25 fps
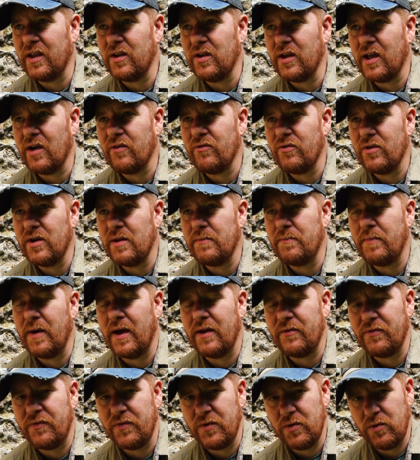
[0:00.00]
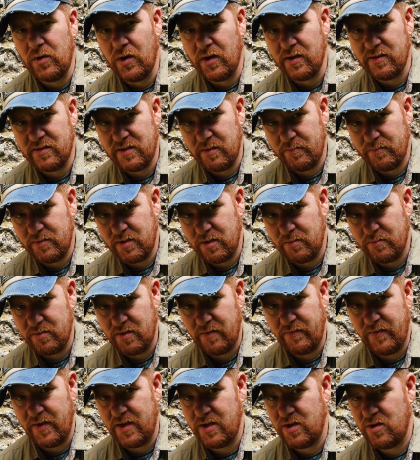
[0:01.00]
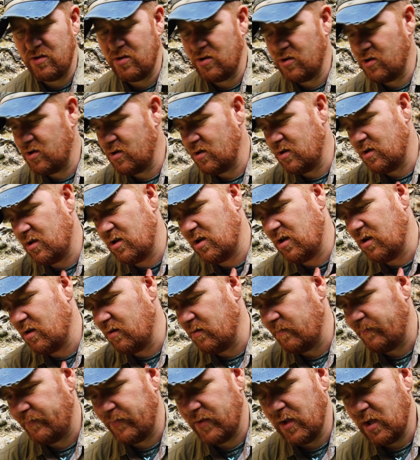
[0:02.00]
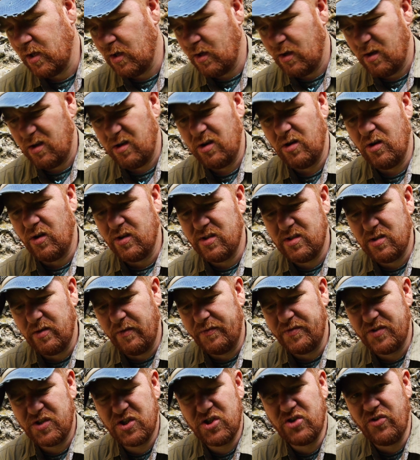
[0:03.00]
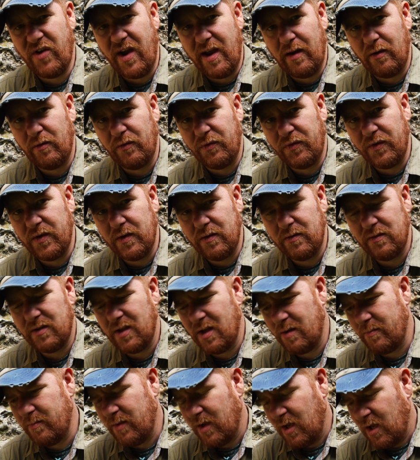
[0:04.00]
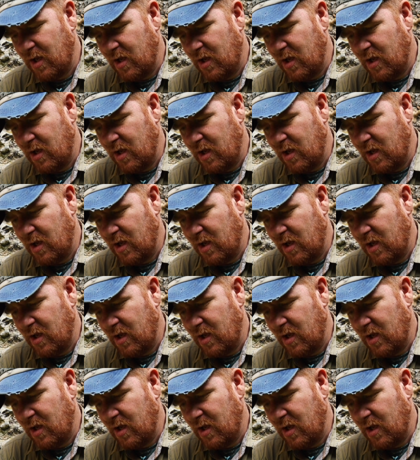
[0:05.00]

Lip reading: You get really bad flu-like symptoms, and then loss of strength, and